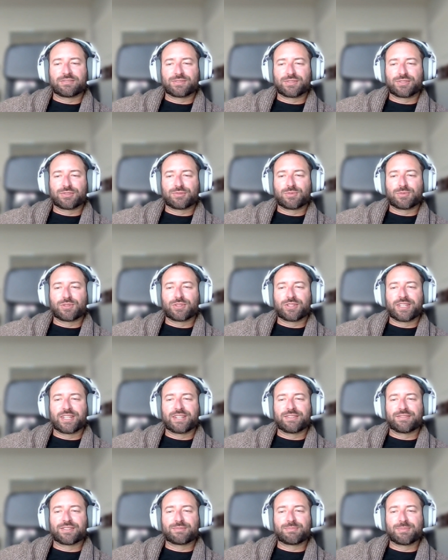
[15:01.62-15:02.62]
which is more than I'd
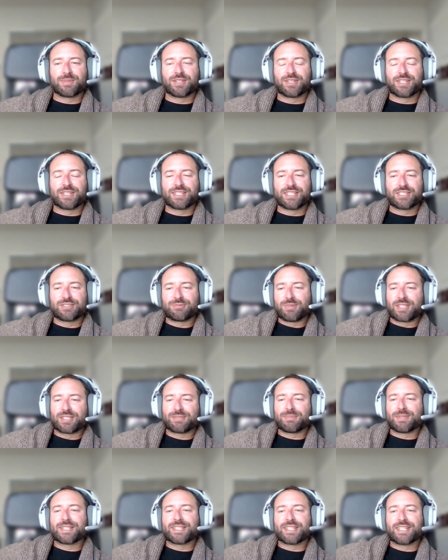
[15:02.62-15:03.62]
ever spend on a t-shirt, but I
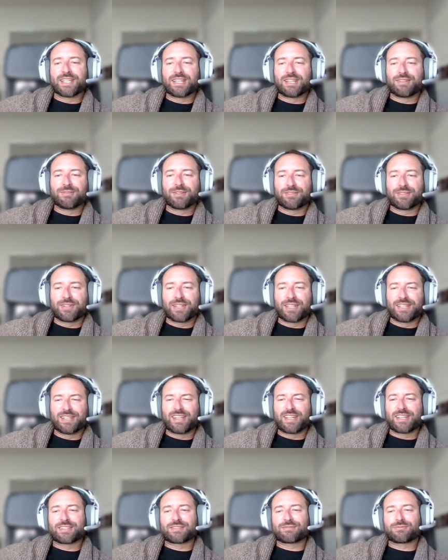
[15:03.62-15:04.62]
spent it anyway, right?
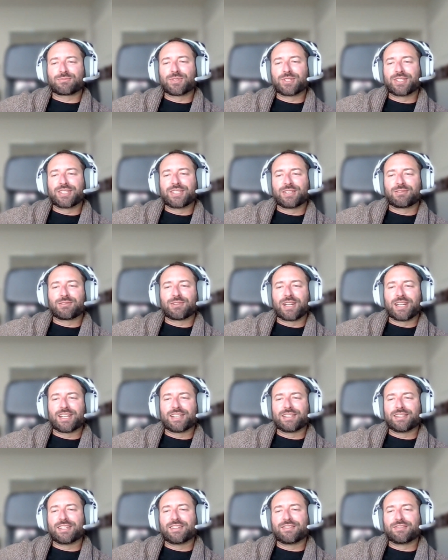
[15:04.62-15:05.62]
And it's really great. I
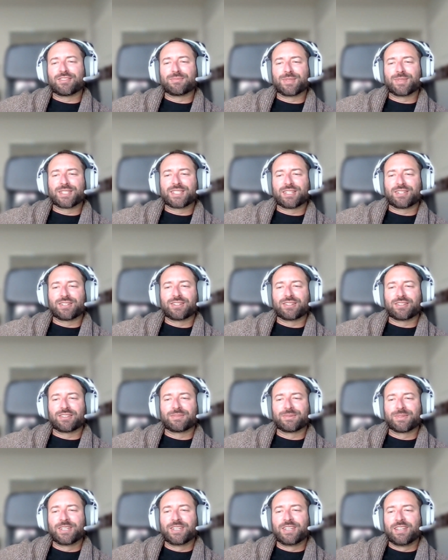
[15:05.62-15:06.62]
love the material.
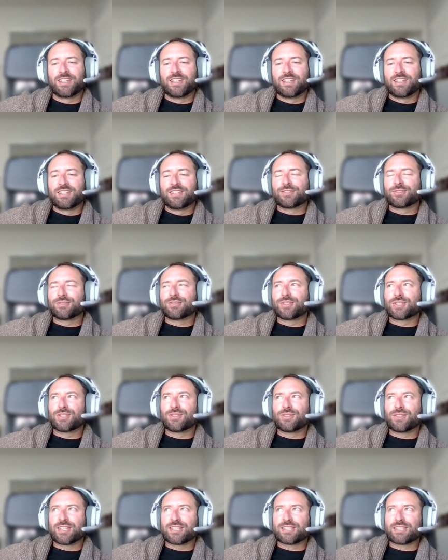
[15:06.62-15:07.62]
There's only
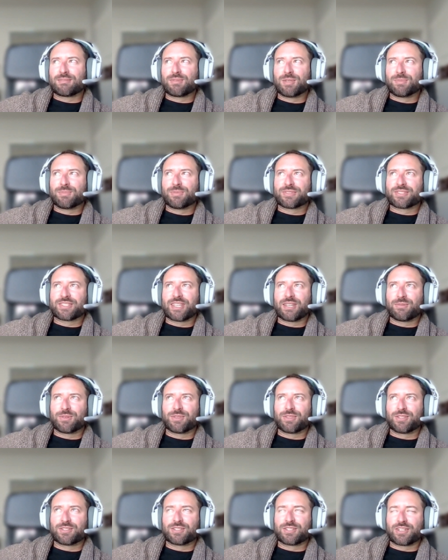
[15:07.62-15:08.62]
two things that people say
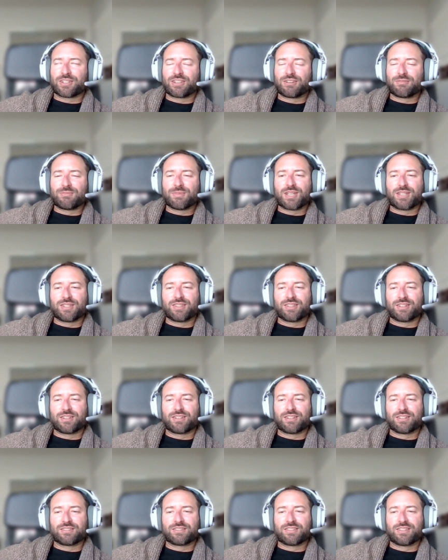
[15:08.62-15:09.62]
when they're talking about
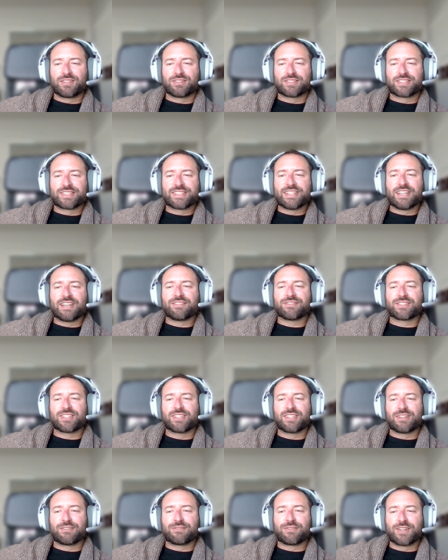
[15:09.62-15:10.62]
their stuff to
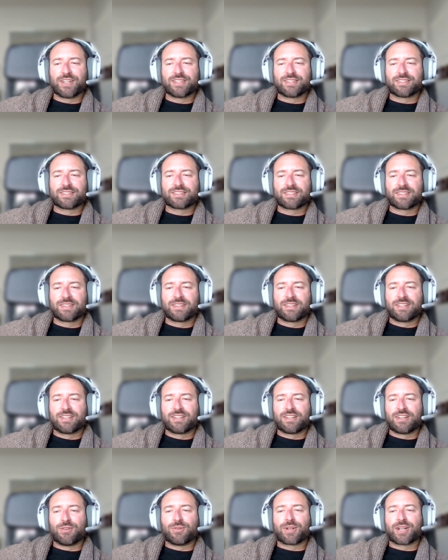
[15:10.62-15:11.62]
their friends.
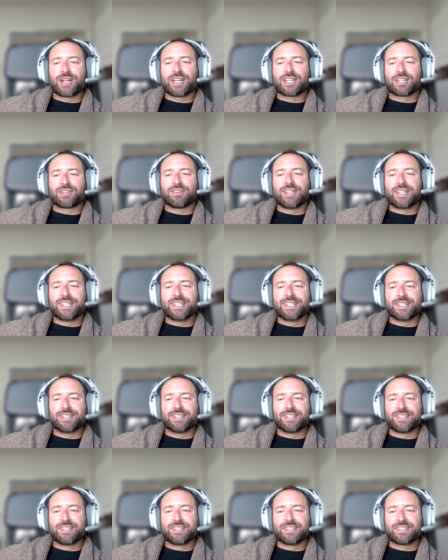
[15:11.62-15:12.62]
Oh, I got a great deal
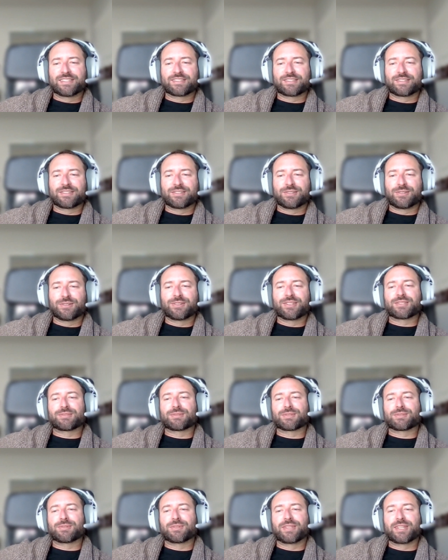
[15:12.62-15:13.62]
on this, or this
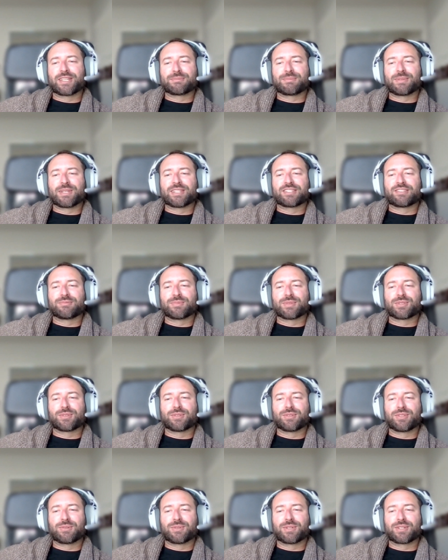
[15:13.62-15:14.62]
was really expensive but
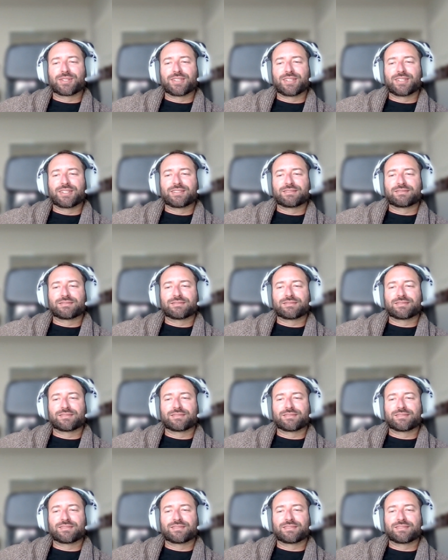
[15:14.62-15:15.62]
totally worth it.
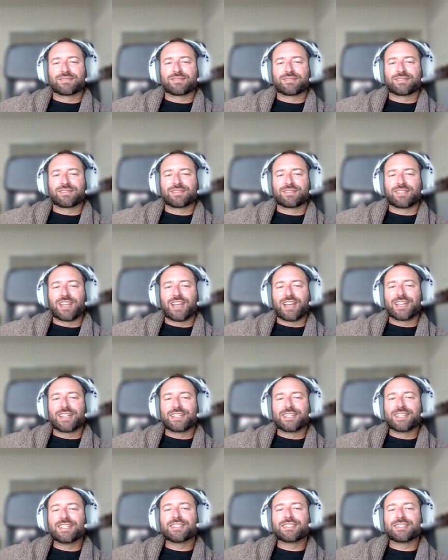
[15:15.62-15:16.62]

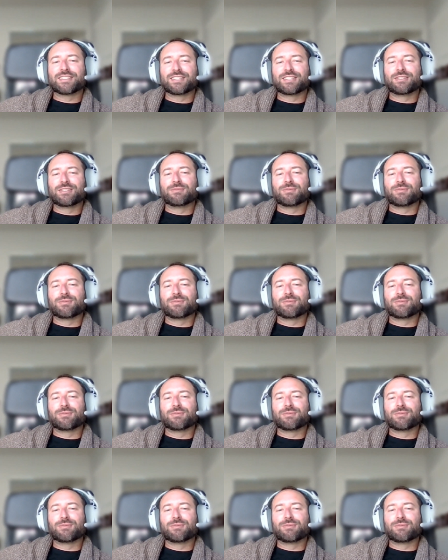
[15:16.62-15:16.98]
Ideally, you